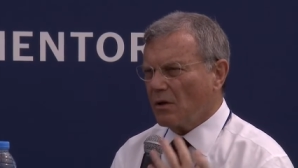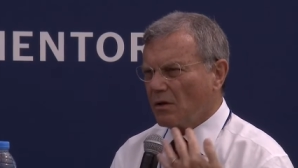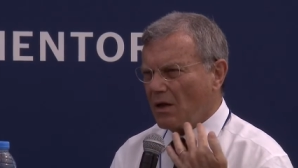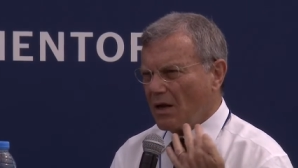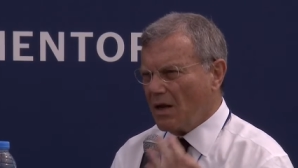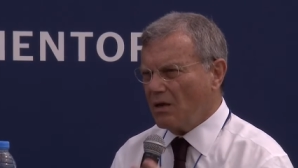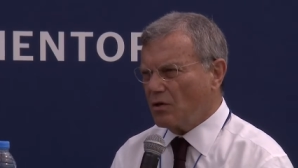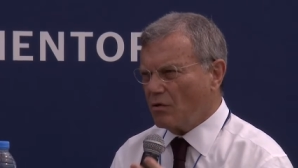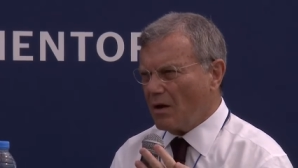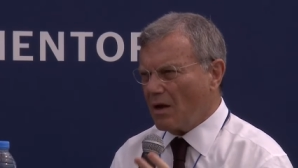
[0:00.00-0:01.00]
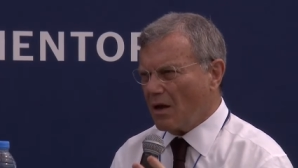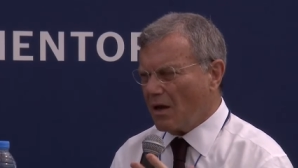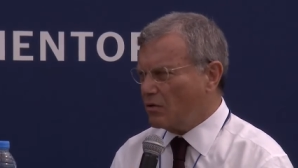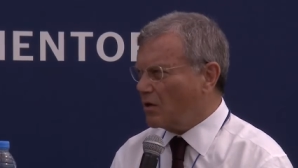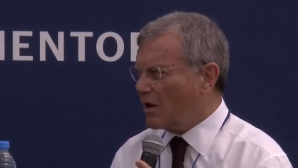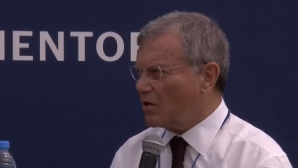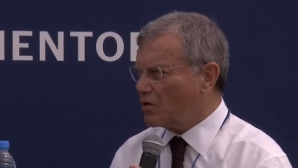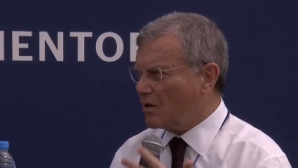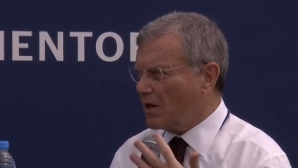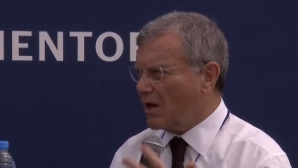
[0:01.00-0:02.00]
that integrate
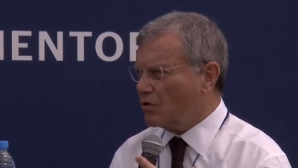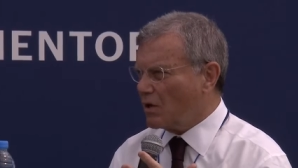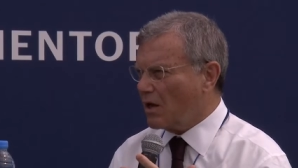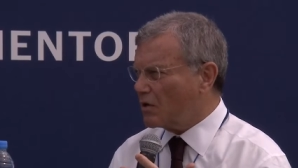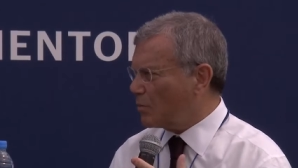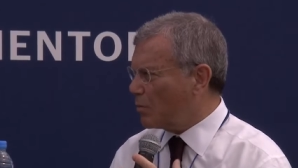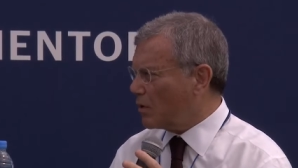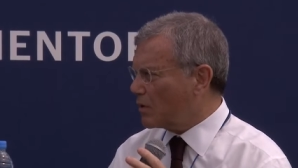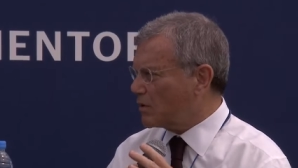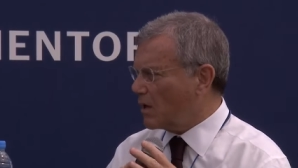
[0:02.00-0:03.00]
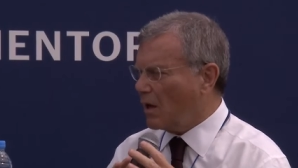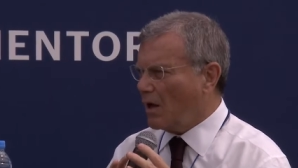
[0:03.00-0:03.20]
education and education policy.